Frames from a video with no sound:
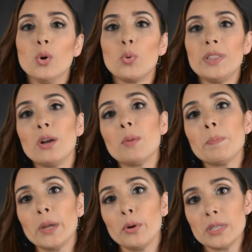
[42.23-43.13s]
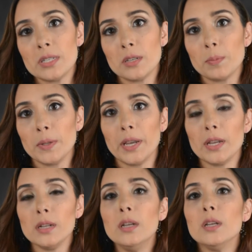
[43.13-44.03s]
Without a parenting
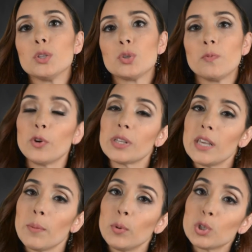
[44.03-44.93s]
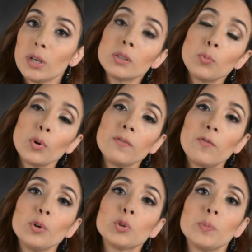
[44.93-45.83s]
plan, for example, child support
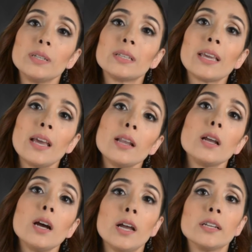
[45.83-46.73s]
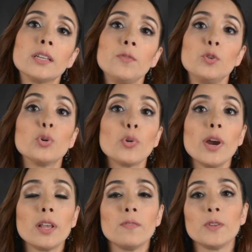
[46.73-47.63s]
enforcement cannot give you
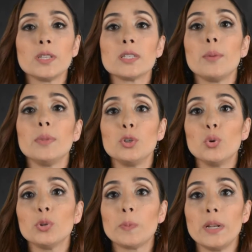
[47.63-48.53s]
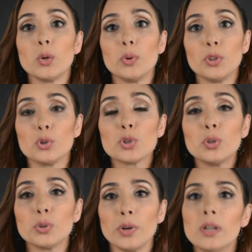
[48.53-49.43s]
credit for the time that you are spending with your
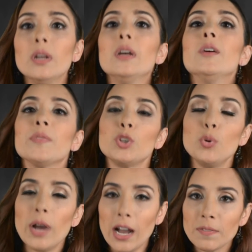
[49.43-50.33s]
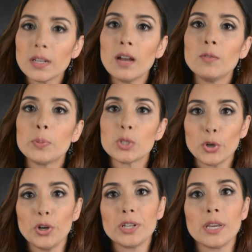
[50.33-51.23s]
children. You have to have a
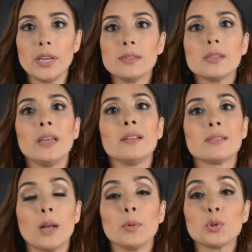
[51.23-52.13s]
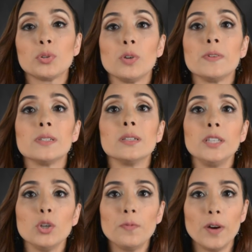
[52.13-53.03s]
paternity case and establish yourself as the
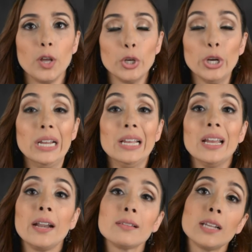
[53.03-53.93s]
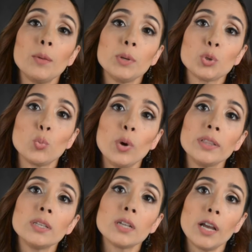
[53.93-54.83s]
legal father and establish
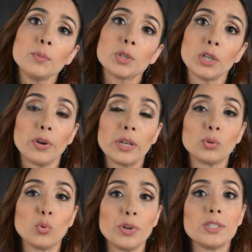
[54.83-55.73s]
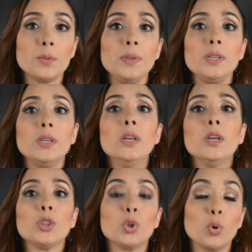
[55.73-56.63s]
what the time sharing is going to be
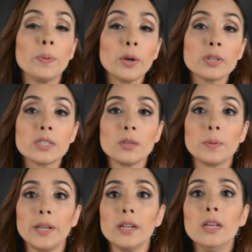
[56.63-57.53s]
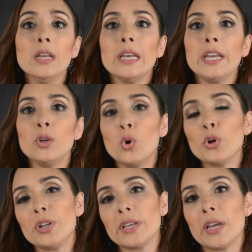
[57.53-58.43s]
through a parenting plan in
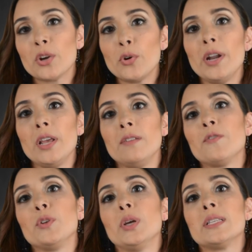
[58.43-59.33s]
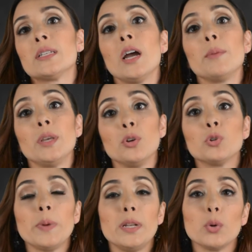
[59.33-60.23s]
order to get credit for the time that you're
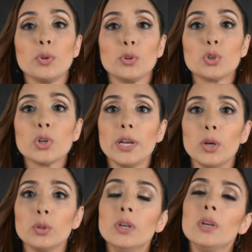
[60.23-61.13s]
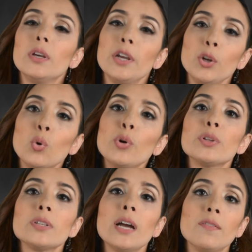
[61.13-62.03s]
spending with your child in order
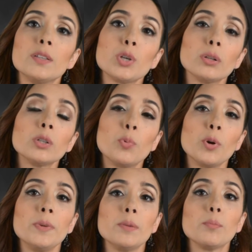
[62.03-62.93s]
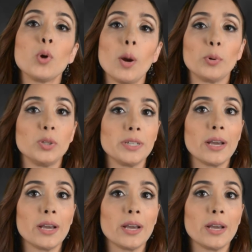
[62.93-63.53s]
to have the child support being properly